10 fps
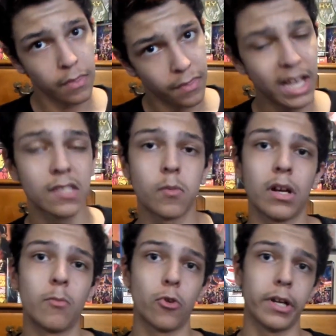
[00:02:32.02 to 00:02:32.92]
That's
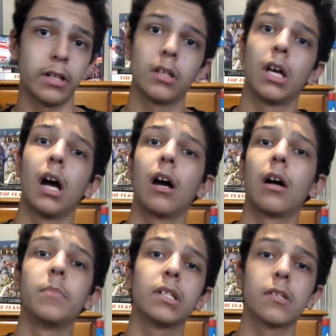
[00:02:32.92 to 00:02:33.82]
where I'm worried.
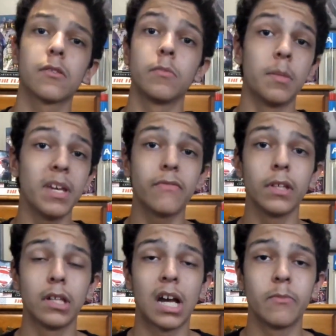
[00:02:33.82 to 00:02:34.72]
Because the main
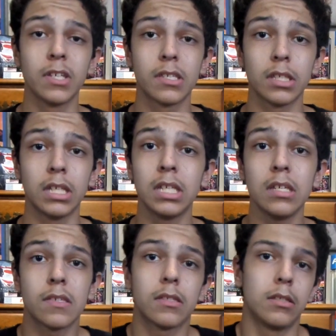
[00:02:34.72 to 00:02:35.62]
villain, obviously,
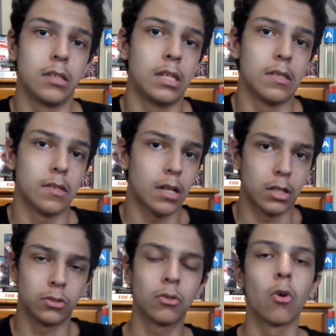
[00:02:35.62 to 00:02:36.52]
he's
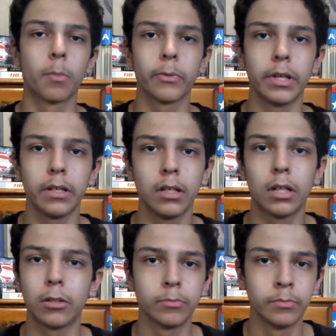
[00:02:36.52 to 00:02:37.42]
a corporate, you
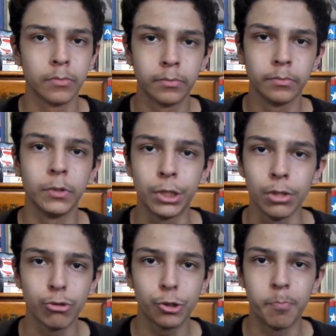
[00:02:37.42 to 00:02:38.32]
know,
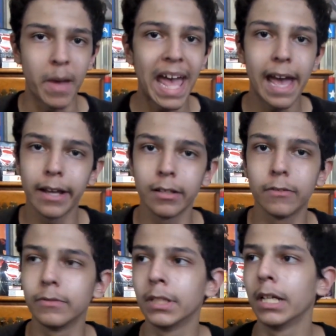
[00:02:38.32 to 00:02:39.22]

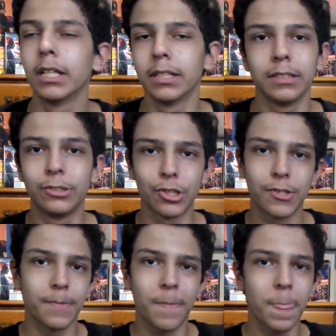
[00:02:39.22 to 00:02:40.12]
douchebag,
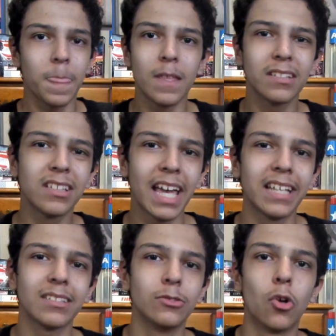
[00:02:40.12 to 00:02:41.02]
just
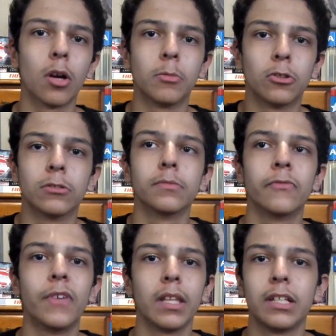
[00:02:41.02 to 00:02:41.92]
like normal
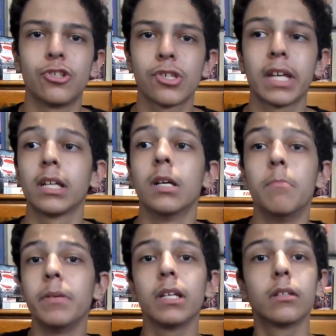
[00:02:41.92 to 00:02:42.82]
villain, just like
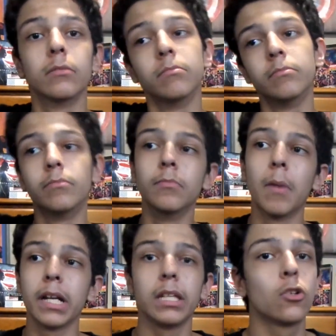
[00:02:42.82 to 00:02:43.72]
big
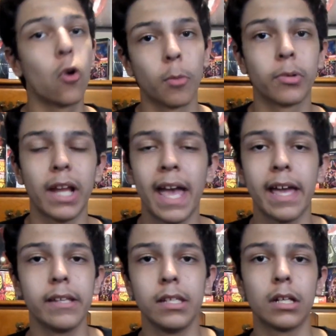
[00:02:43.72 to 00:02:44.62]
money corporate
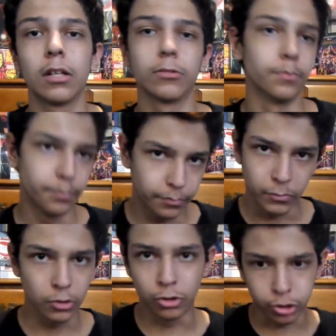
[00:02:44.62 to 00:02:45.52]
head, you know,
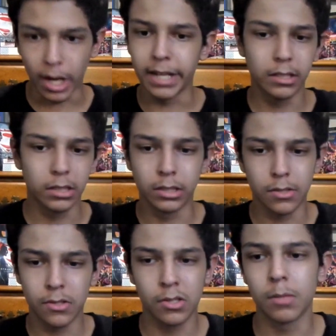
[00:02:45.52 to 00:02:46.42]
trying to